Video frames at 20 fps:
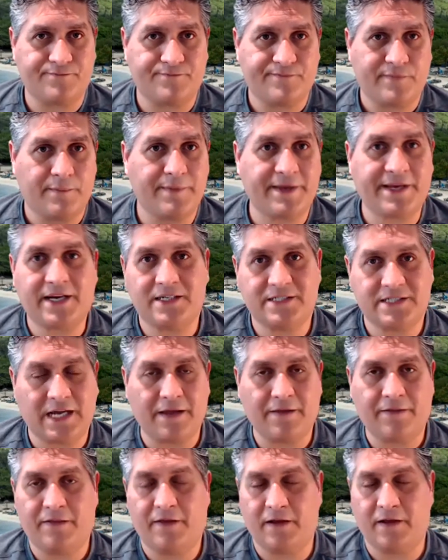because
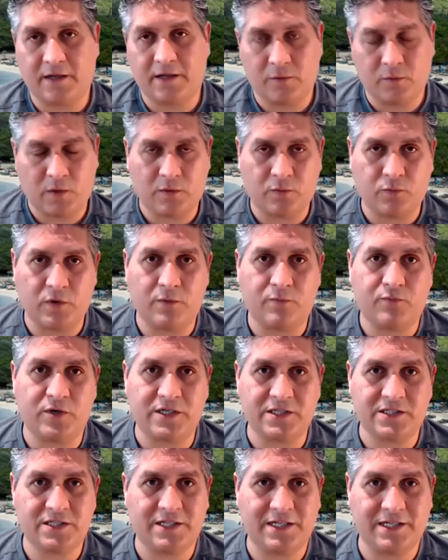I think that what we
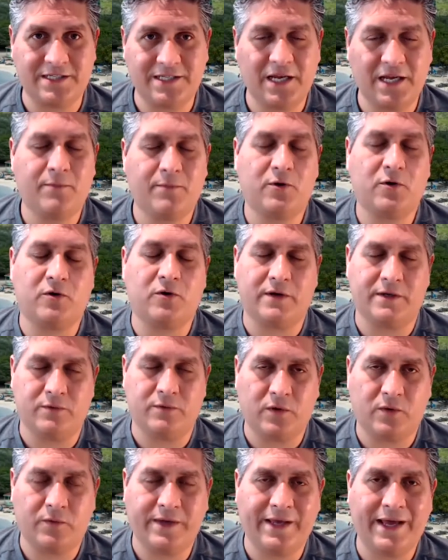bring to the table and
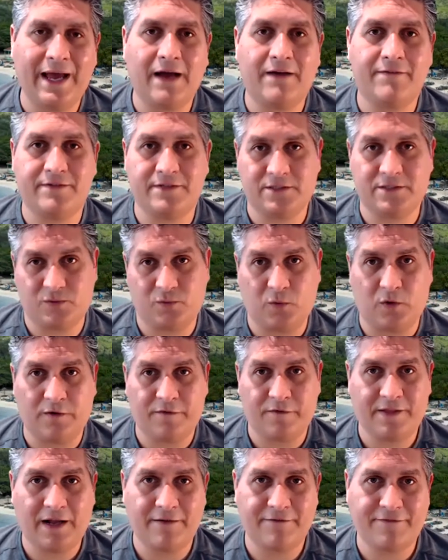what we have is worth
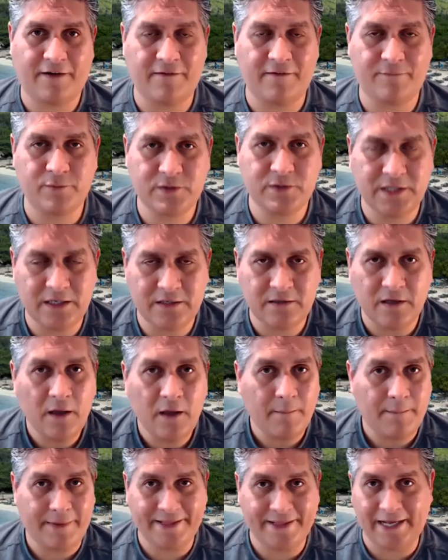that 5%.
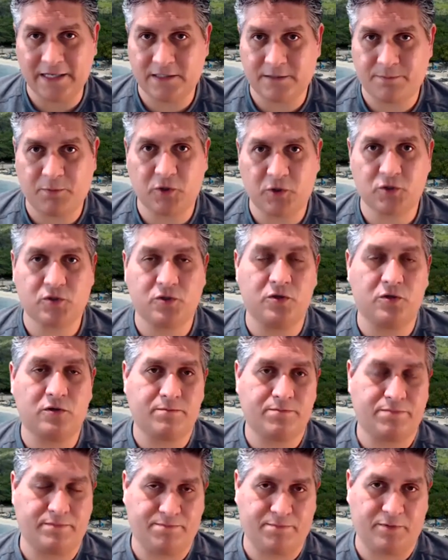But that's
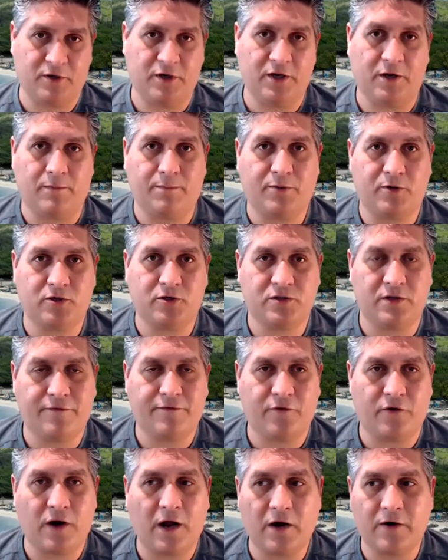personal, you know, personally
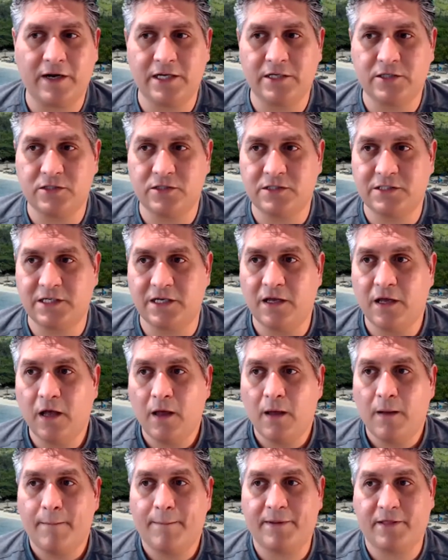for our agency.
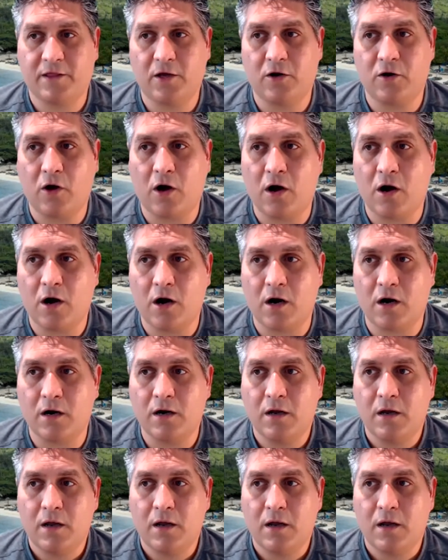But there are